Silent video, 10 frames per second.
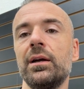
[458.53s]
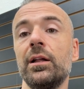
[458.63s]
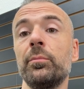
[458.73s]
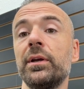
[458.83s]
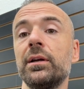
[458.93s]

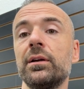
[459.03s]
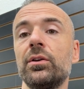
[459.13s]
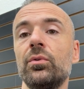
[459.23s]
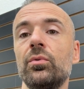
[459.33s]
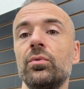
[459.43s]
helping
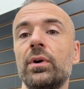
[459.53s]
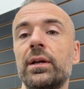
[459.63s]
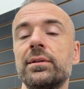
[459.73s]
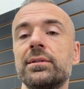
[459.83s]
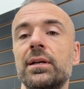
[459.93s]
you
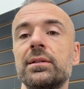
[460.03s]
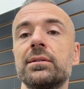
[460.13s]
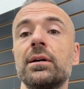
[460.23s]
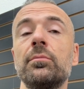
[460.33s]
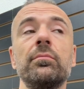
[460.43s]
understand
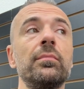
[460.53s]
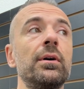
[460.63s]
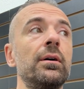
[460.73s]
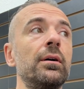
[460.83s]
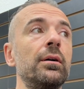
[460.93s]
some
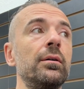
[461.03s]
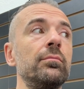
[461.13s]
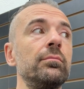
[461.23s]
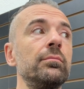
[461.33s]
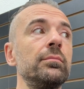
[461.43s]

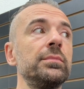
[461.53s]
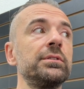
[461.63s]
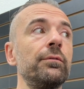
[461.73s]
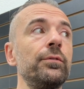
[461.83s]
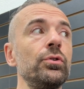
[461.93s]

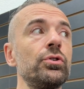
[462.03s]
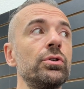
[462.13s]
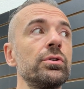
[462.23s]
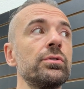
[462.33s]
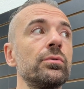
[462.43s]

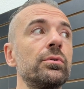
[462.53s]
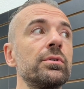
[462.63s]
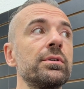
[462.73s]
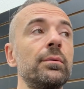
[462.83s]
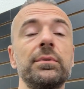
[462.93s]
features or
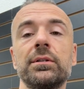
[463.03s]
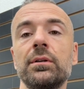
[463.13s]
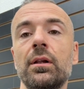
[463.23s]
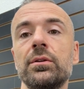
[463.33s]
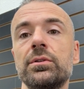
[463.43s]
some
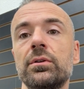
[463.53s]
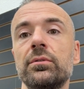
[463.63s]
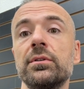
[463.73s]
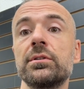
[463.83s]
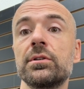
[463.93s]
technology on
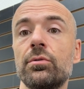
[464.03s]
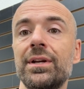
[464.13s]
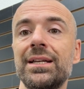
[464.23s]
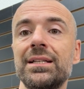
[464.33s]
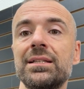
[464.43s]
the
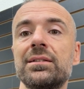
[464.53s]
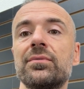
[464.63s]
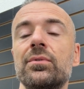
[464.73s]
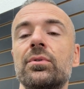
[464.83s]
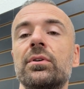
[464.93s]
screens
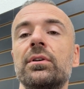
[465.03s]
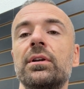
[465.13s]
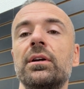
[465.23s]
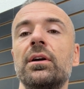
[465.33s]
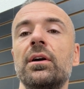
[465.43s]
for
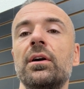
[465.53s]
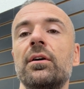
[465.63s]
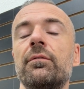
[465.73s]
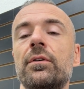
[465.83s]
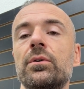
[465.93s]
the
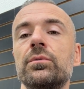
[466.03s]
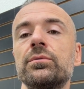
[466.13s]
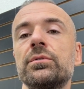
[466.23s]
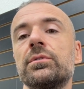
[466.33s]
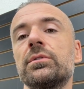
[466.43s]

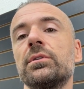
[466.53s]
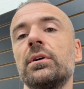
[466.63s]
phones.